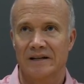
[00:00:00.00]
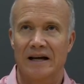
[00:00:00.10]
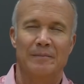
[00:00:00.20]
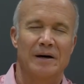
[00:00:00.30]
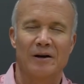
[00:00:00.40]

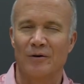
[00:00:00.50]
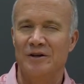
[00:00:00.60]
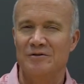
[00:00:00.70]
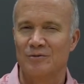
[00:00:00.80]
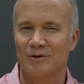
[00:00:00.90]
I don't want
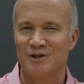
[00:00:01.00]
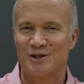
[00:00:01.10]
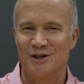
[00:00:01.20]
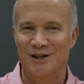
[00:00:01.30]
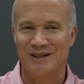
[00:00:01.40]
to use the word
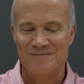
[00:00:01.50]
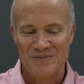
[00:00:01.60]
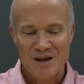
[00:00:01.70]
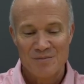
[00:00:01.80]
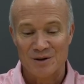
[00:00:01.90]
should,
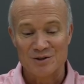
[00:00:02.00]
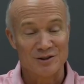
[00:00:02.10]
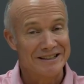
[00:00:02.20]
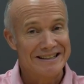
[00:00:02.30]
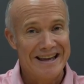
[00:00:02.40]
but it
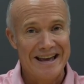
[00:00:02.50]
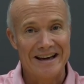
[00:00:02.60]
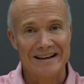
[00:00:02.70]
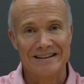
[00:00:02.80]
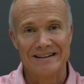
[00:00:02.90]
certainly
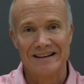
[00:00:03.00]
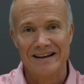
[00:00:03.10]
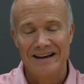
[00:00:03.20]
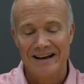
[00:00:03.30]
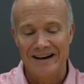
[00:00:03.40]
can
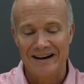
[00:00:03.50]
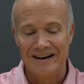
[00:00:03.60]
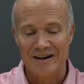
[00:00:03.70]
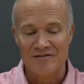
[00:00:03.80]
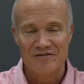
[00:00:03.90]

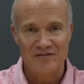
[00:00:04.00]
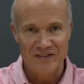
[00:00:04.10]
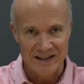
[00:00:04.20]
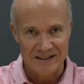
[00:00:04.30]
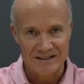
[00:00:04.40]

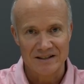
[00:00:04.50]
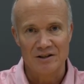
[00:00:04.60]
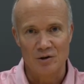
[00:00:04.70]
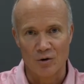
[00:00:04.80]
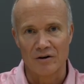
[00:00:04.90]
fit
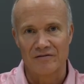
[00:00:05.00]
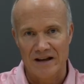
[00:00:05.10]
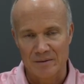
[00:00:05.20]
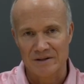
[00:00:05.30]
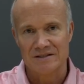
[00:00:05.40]
your
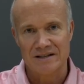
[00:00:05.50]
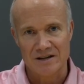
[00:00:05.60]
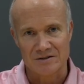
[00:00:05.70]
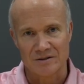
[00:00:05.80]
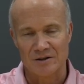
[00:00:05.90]
family
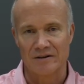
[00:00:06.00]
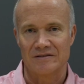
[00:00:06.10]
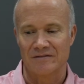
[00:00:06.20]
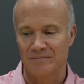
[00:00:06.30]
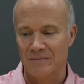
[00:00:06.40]
schedule. You don't have
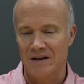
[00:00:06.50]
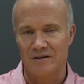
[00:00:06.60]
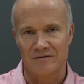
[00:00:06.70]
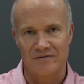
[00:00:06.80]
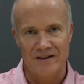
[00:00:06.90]
to make
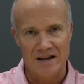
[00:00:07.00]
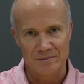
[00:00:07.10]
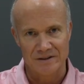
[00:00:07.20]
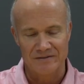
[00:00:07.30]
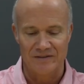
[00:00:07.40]
your
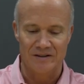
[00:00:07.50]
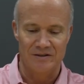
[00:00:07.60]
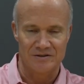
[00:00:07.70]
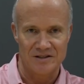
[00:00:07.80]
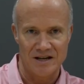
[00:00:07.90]
family fit
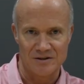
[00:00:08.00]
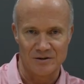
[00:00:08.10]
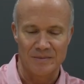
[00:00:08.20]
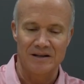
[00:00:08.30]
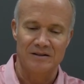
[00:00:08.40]
your
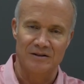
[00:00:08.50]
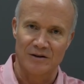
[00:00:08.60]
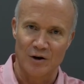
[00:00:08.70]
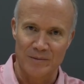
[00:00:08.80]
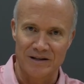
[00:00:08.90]
schedule, make your
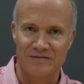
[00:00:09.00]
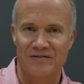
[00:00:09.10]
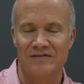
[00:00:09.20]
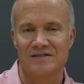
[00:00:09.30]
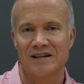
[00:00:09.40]
home ed
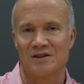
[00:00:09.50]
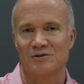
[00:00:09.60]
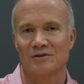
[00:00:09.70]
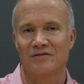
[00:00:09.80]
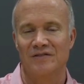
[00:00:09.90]

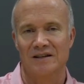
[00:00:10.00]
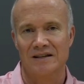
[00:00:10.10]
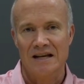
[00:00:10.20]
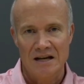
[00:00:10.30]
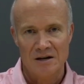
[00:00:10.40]
schedule fit
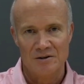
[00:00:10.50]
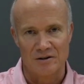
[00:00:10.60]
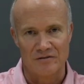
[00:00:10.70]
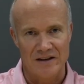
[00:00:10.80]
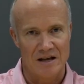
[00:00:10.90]

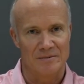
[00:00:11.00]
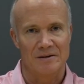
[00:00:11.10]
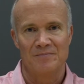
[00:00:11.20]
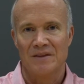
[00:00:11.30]
your family.